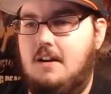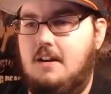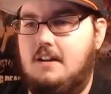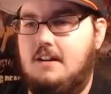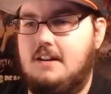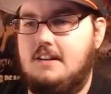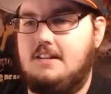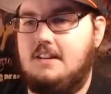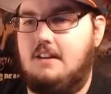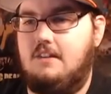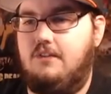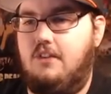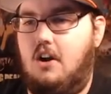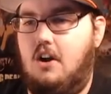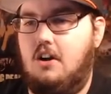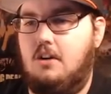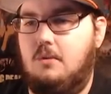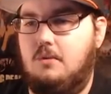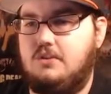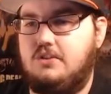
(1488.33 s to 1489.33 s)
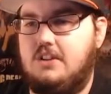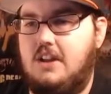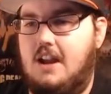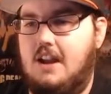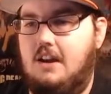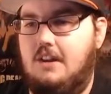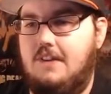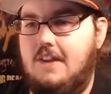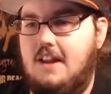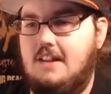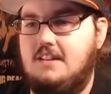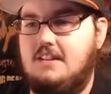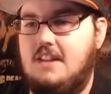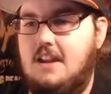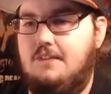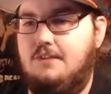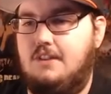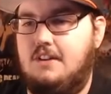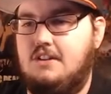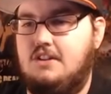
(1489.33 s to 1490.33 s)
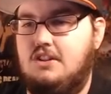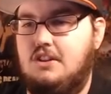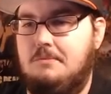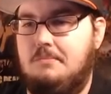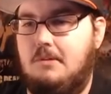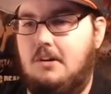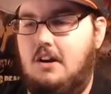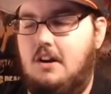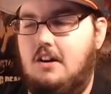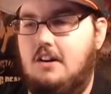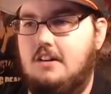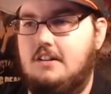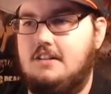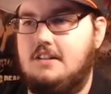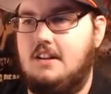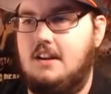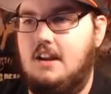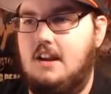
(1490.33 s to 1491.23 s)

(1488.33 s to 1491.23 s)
Because of art style. That's definitely Super art.